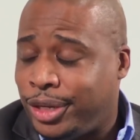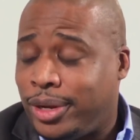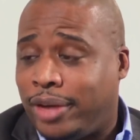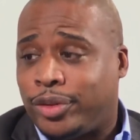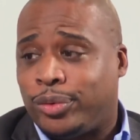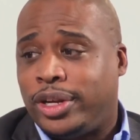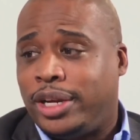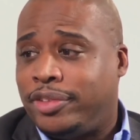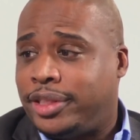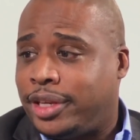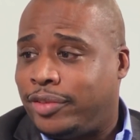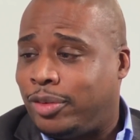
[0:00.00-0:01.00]
You have to run
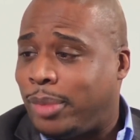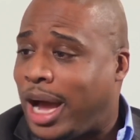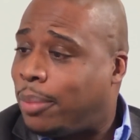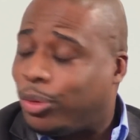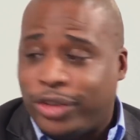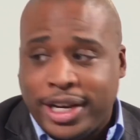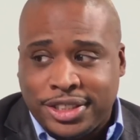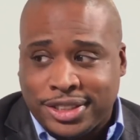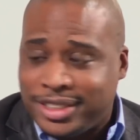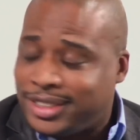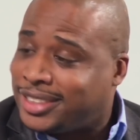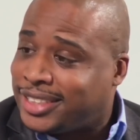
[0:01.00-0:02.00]
everything from
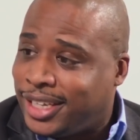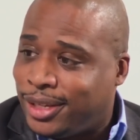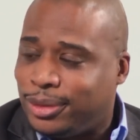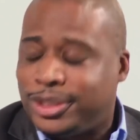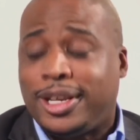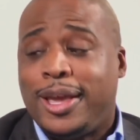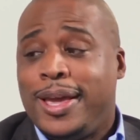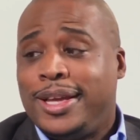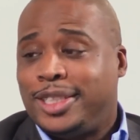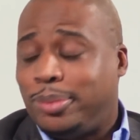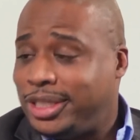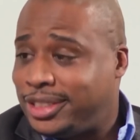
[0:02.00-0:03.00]
operations to sales
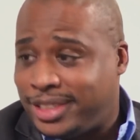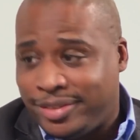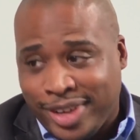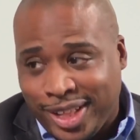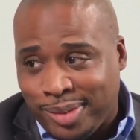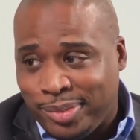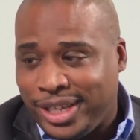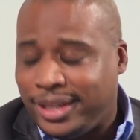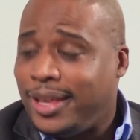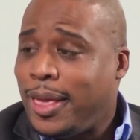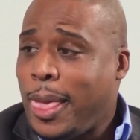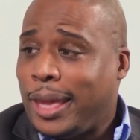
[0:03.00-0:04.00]
to business
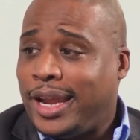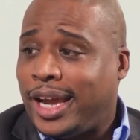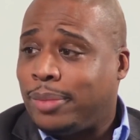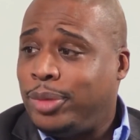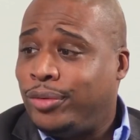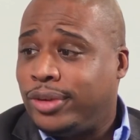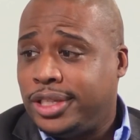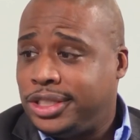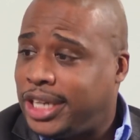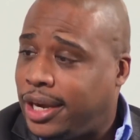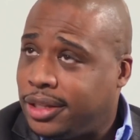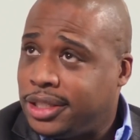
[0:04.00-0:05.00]
development, and that can be really
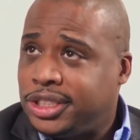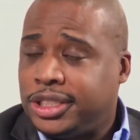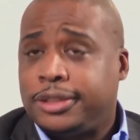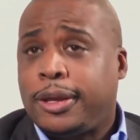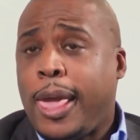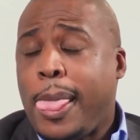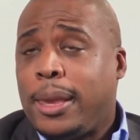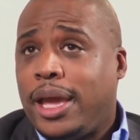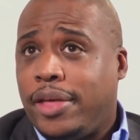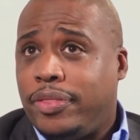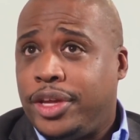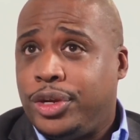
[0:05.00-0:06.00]
challenging.
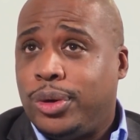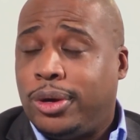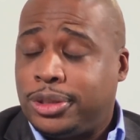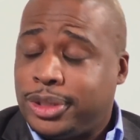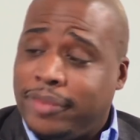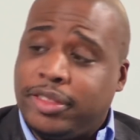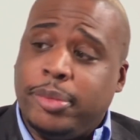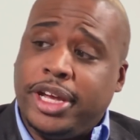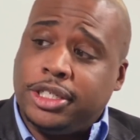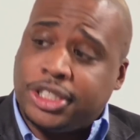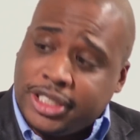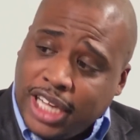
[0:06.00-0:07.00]
And then you also have to
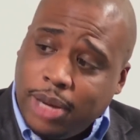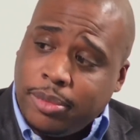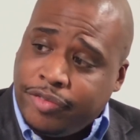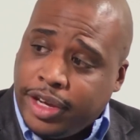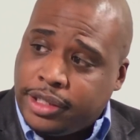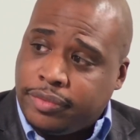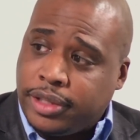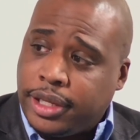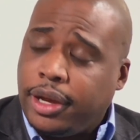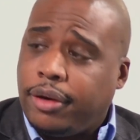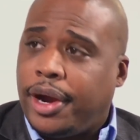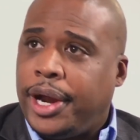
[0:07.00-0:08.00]
manage your time
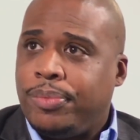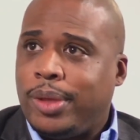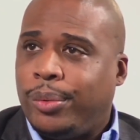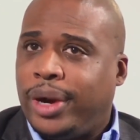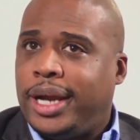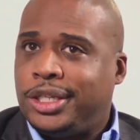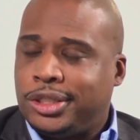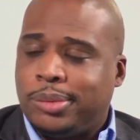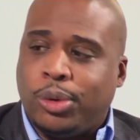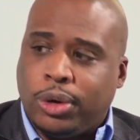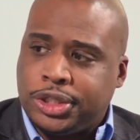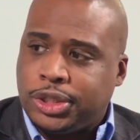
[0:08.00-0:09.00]
effectively, right? Whereas you're
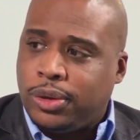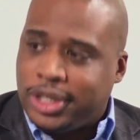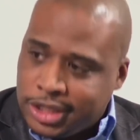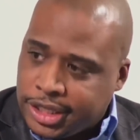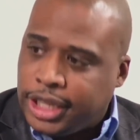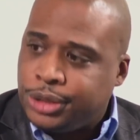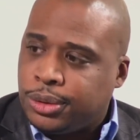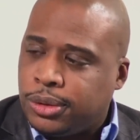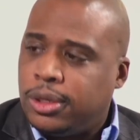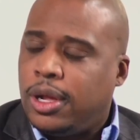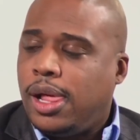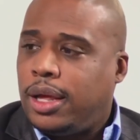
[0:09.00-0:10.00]
more so on a
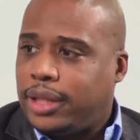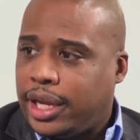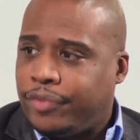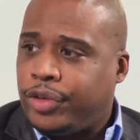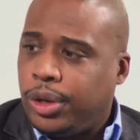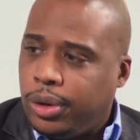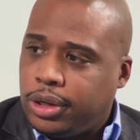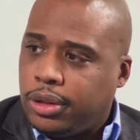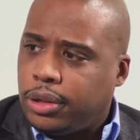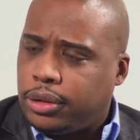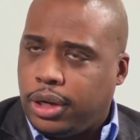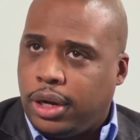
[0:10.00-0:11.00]
schedule, like if you're going
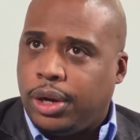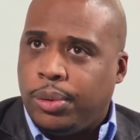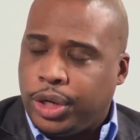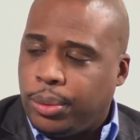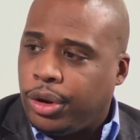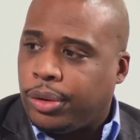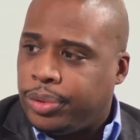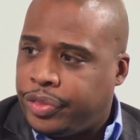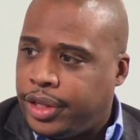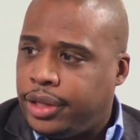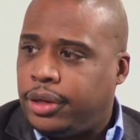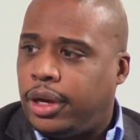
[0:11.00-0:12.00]
to work
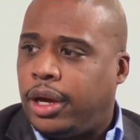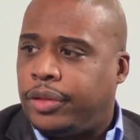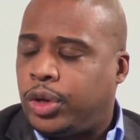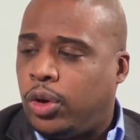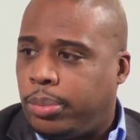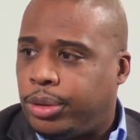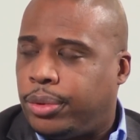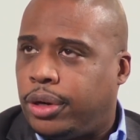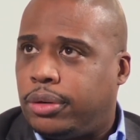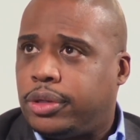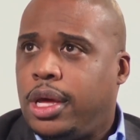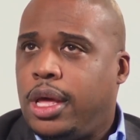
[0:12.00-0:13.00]
within the corporate
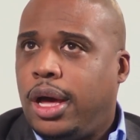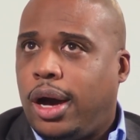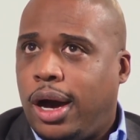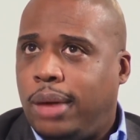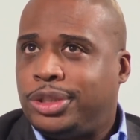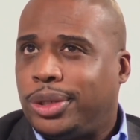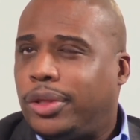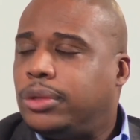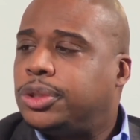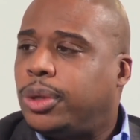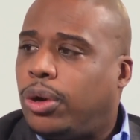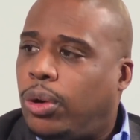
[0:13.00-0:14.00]
world. So
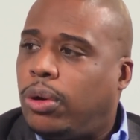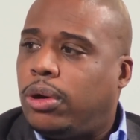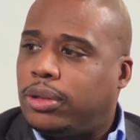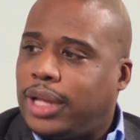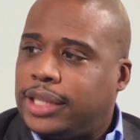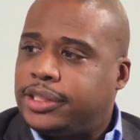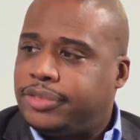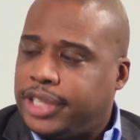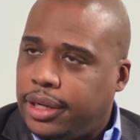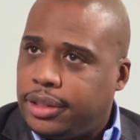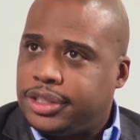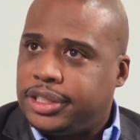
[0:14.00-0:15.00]
those are all lots of
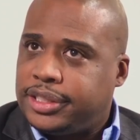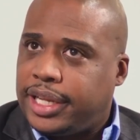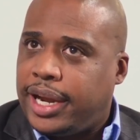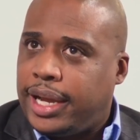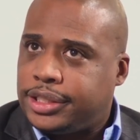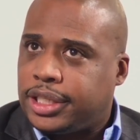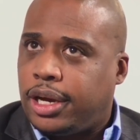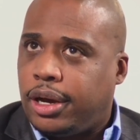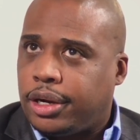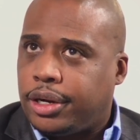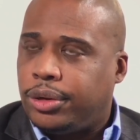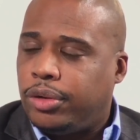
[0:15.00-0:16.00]
challenges that I had to
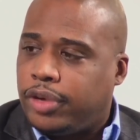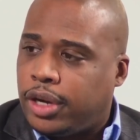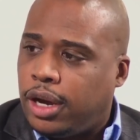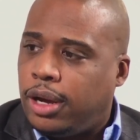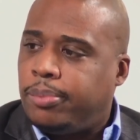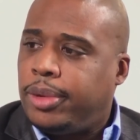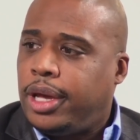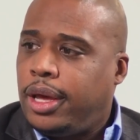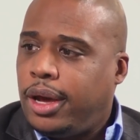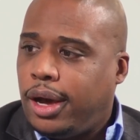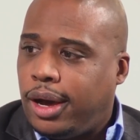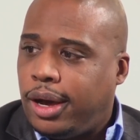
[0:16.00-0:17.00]
conquer and overcome,
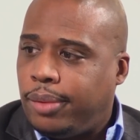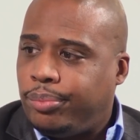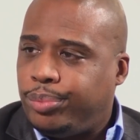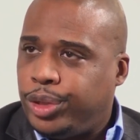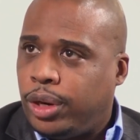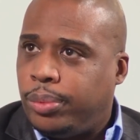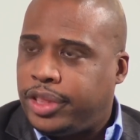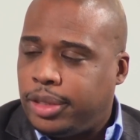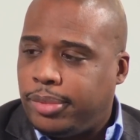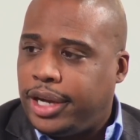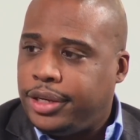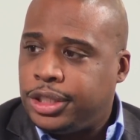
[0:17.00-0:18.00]

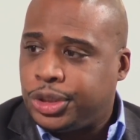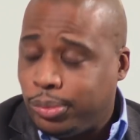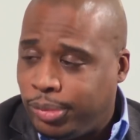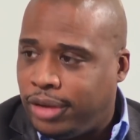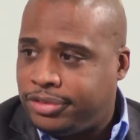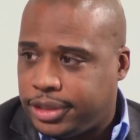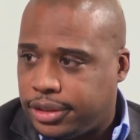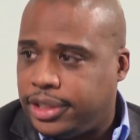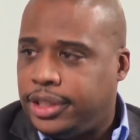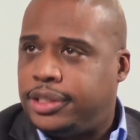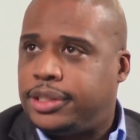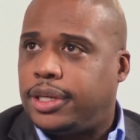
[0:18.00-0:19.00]
within my initial months at
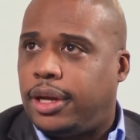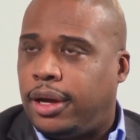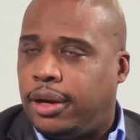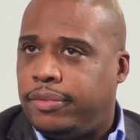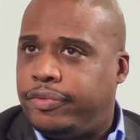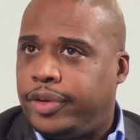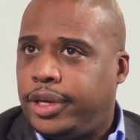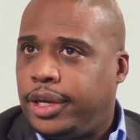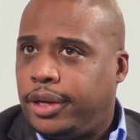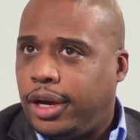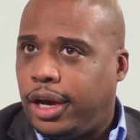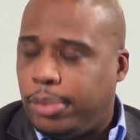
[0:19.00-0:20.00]
least of
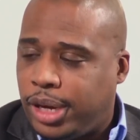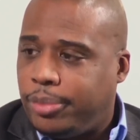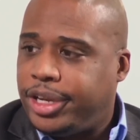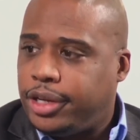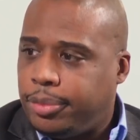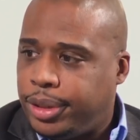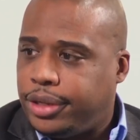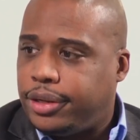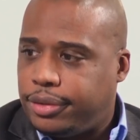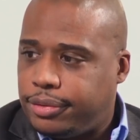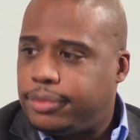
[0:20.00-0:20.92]
becoming independent.